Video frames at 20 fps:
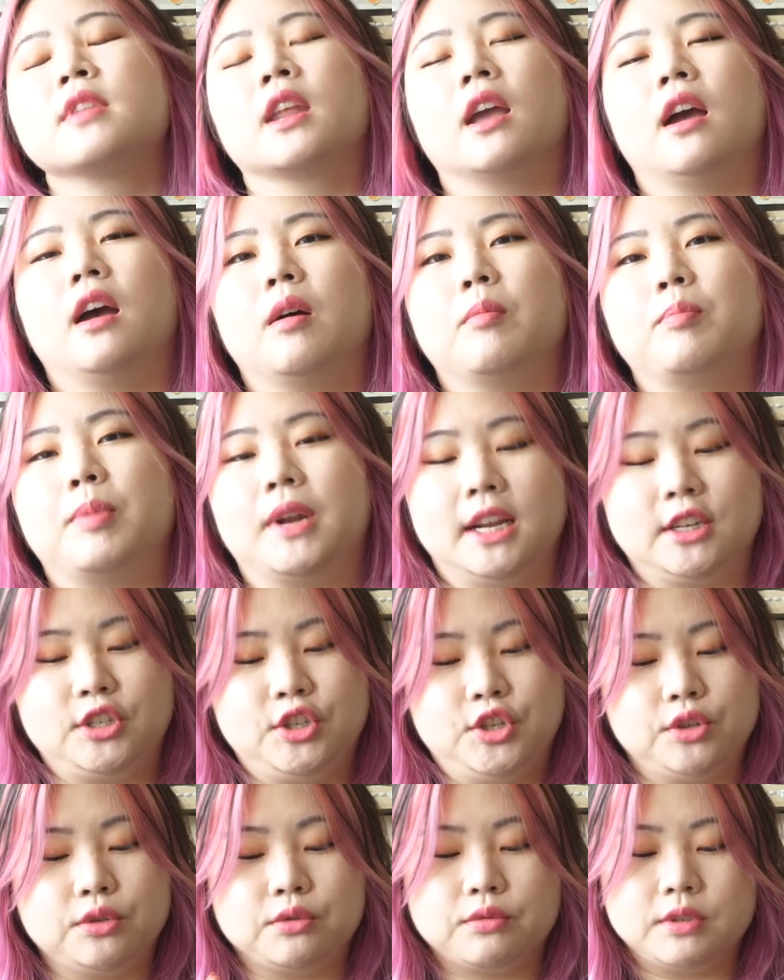but I
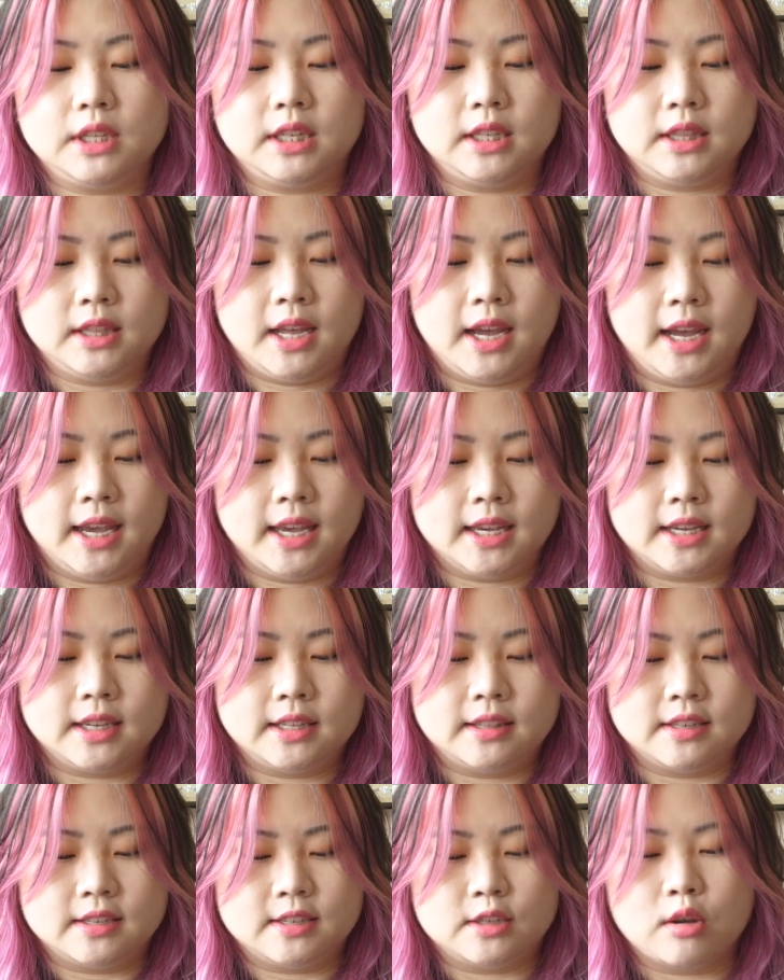do really
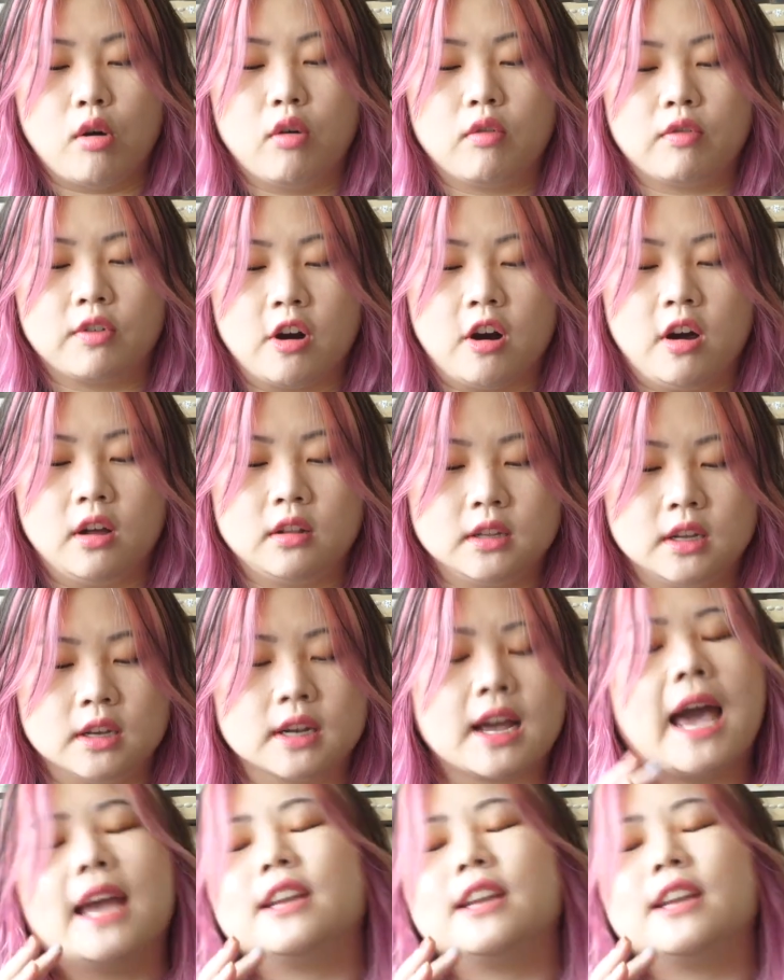like this overall look.